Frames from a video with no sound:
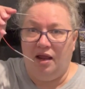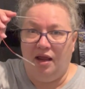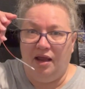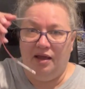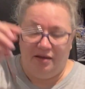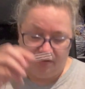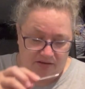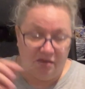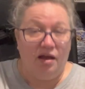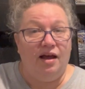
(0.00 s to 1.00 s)

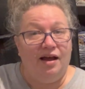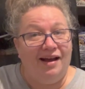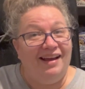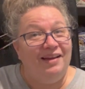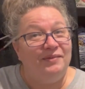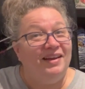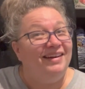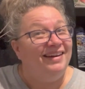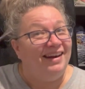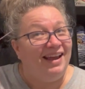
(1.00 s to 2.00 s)
and I am a
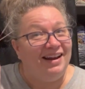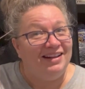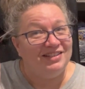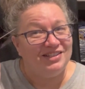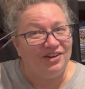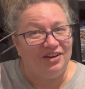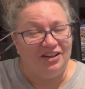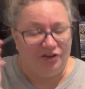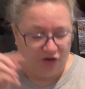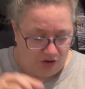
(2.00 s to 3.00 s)
9-inch
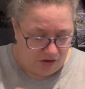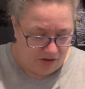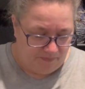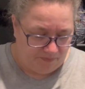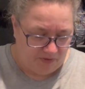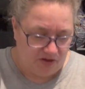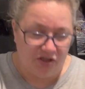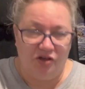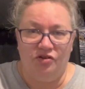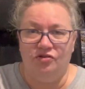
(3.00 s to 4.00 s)
circular girl,
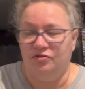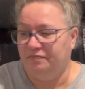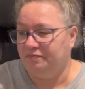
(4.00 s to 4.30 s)
so